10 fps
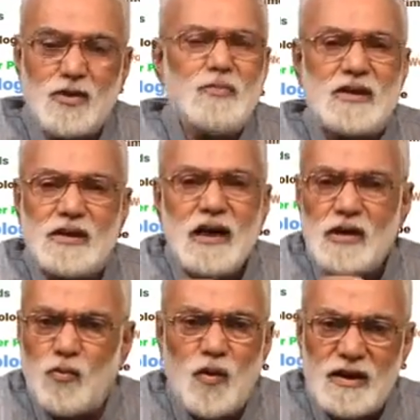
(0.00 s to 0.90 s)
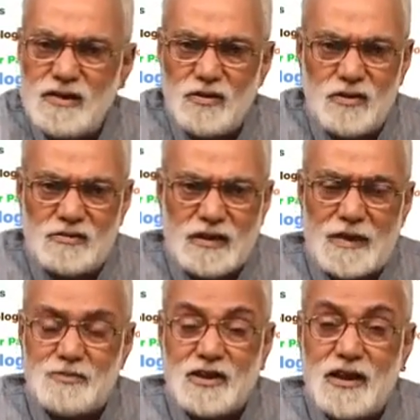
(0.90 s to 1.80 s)
no matter what are the all
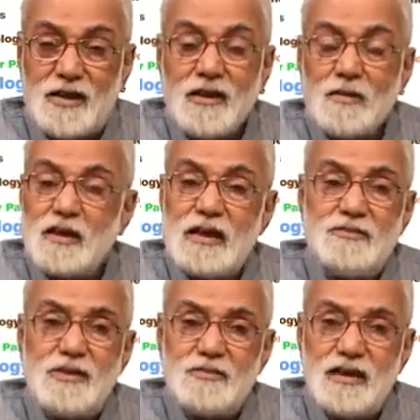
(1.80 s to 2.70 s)
types there, but even